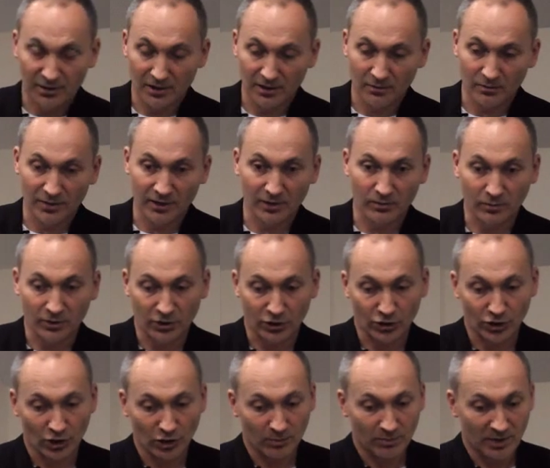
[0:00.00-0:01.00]
Uh, we don't
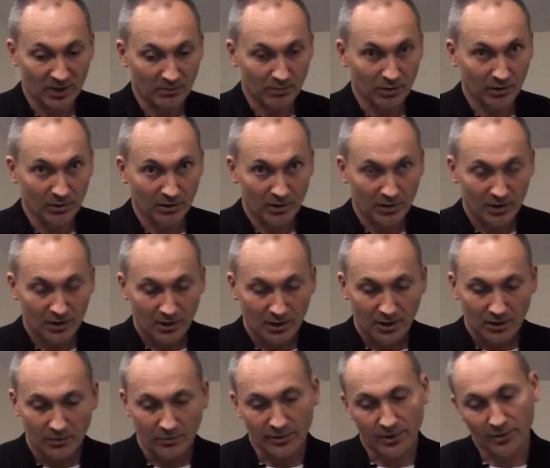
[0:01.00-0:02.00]
want to show people.
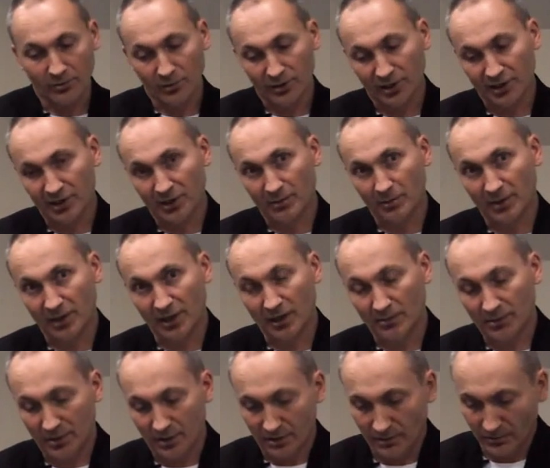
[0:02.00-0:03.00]
We don't want to tip it
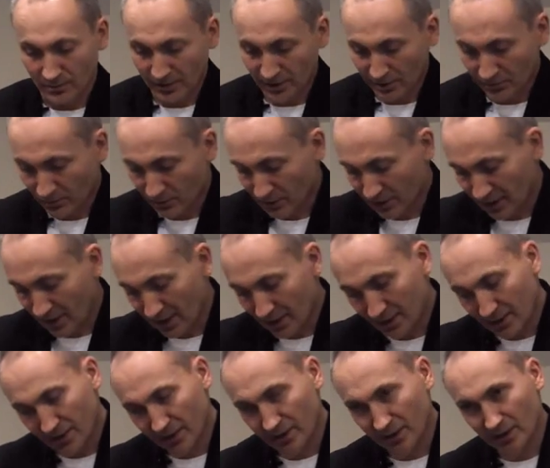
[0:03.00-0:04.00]
up. We don't want to
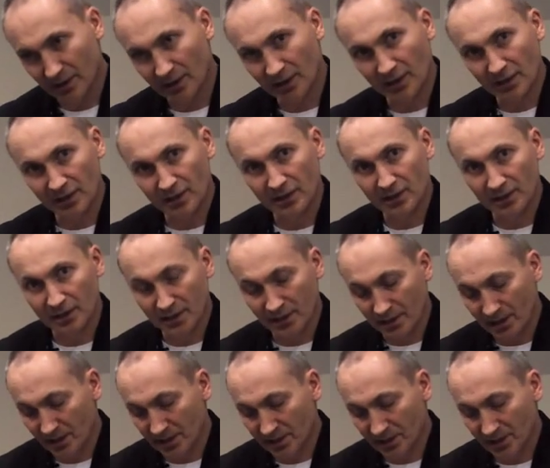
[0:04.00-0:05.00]
get it into the, into
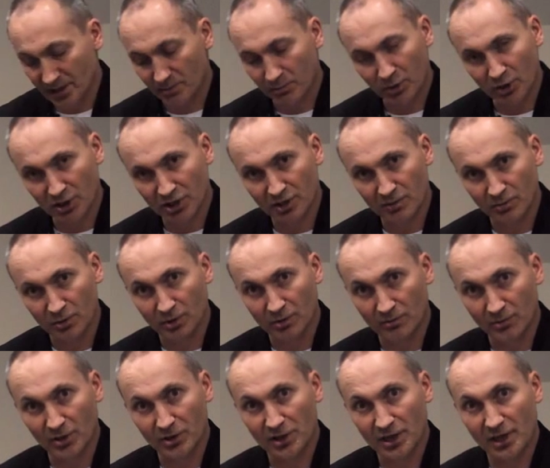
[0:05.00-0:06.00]
the nicest
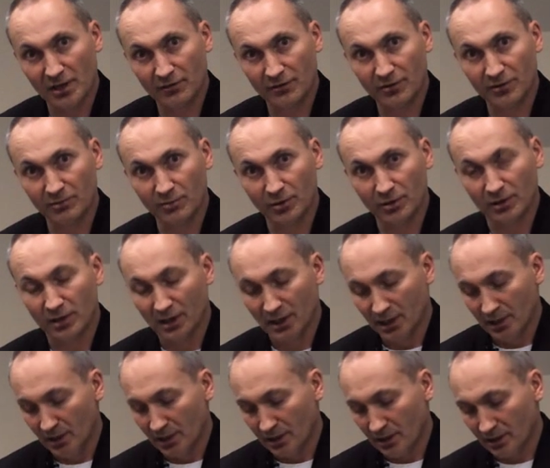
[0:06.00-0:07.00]
possible and most comfortable
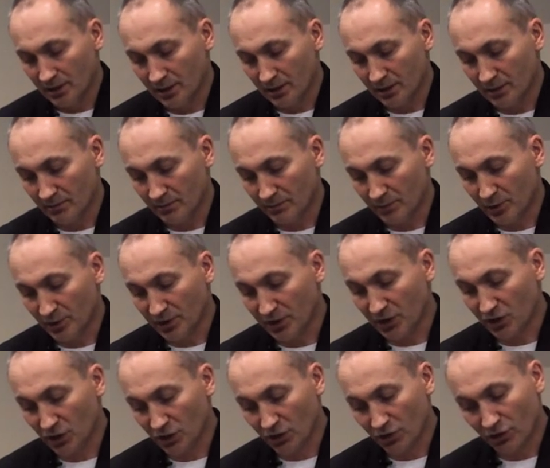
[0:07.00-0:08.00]
um,
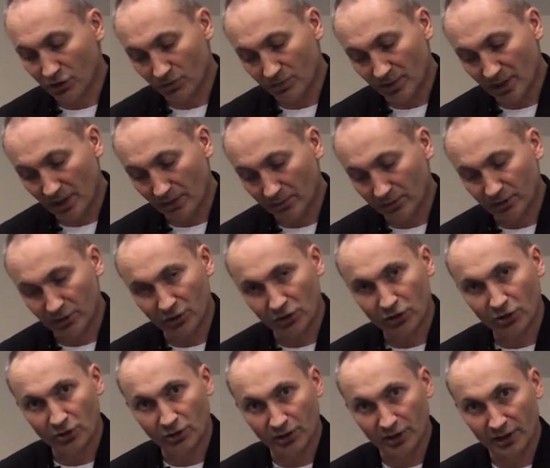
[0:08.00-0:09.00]
position to be able
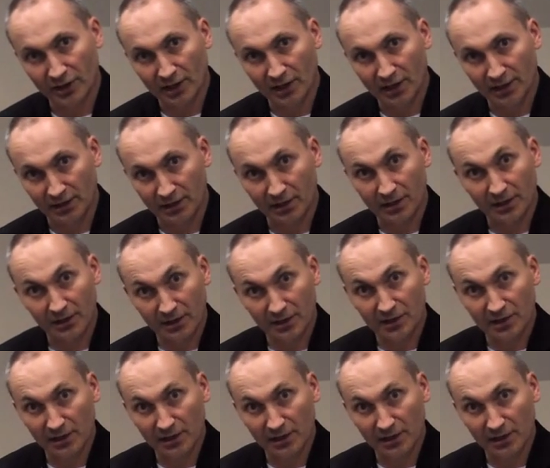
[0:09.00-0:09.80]
to turn it either.